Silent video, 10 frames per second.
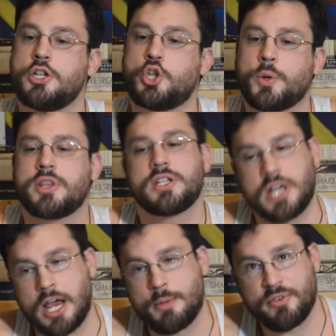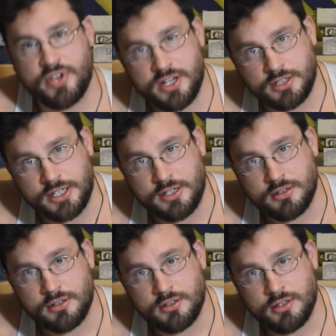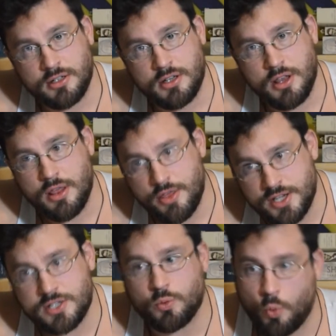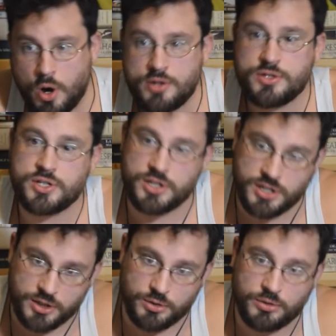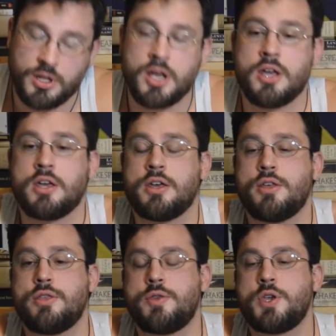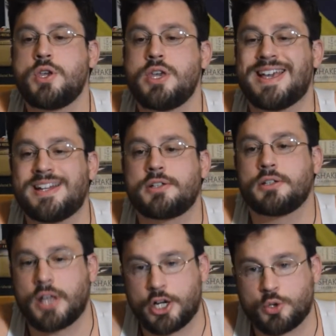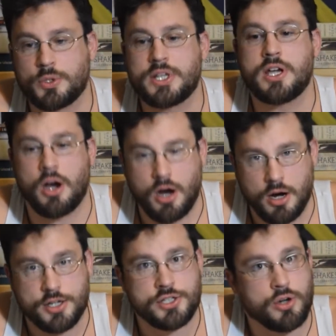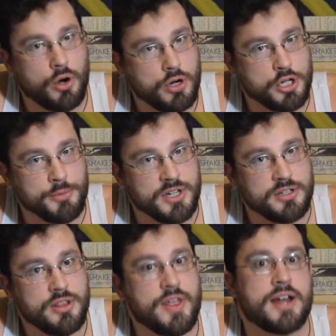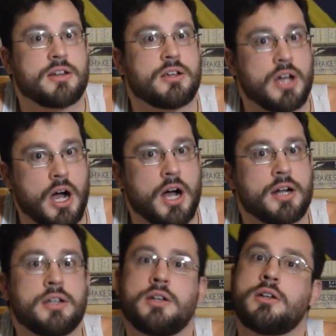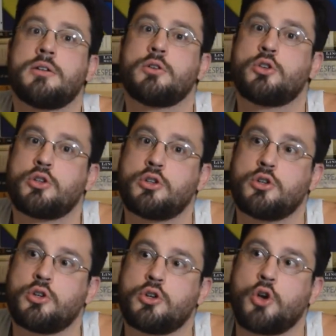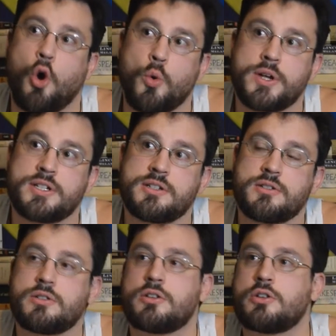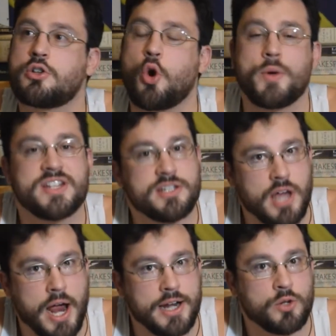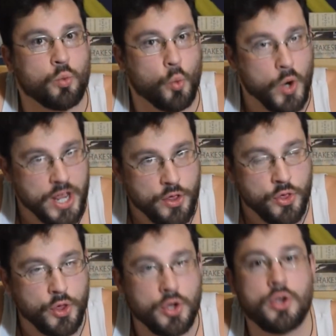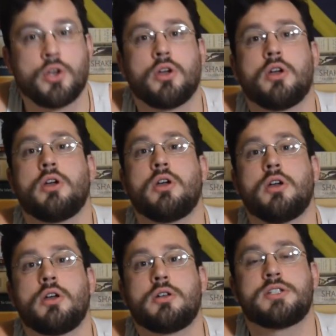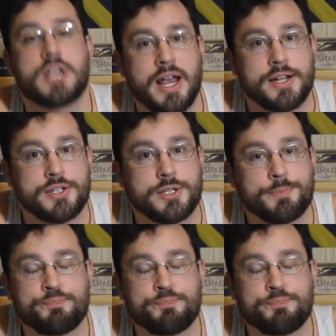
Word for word: During the time of Henley, this was still the intellectually honest argument that God coin coincided with science.